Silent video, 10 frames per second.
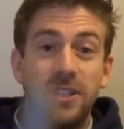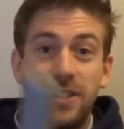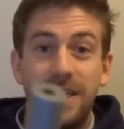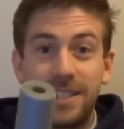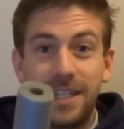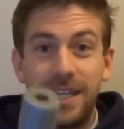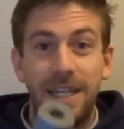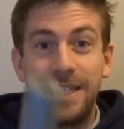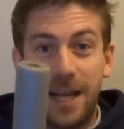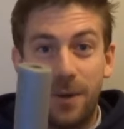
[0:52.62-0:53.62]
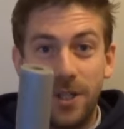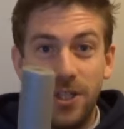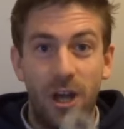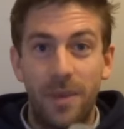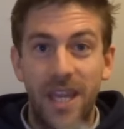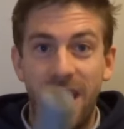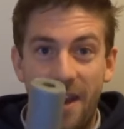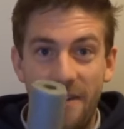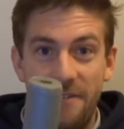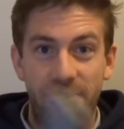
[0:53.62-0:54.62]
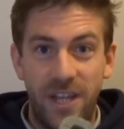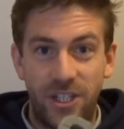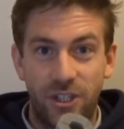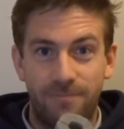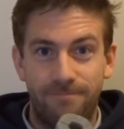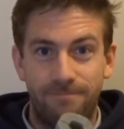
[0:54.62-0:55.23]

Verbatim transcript: This is our dummy fish.